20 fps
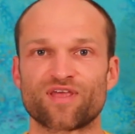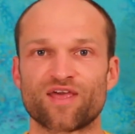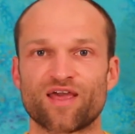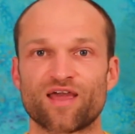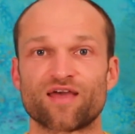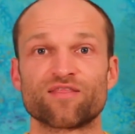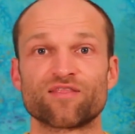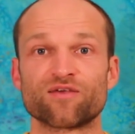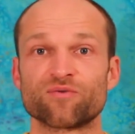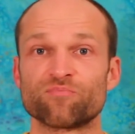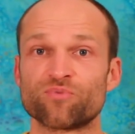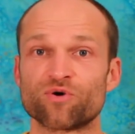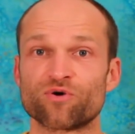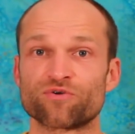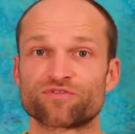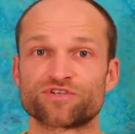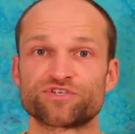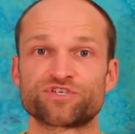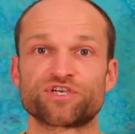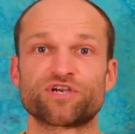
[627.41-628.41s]
And they both,
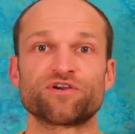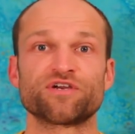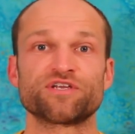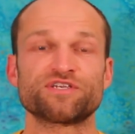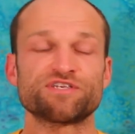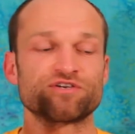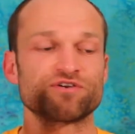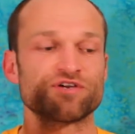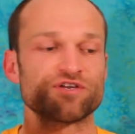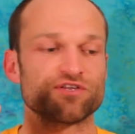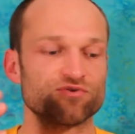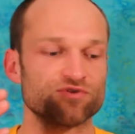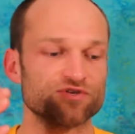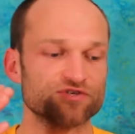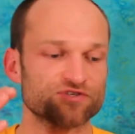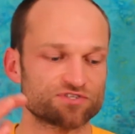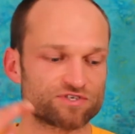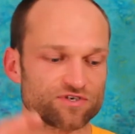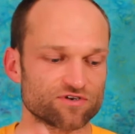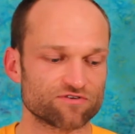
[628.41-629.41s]
the charioteer and
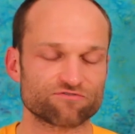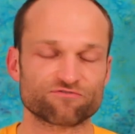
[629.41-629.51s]
Yudhishthira,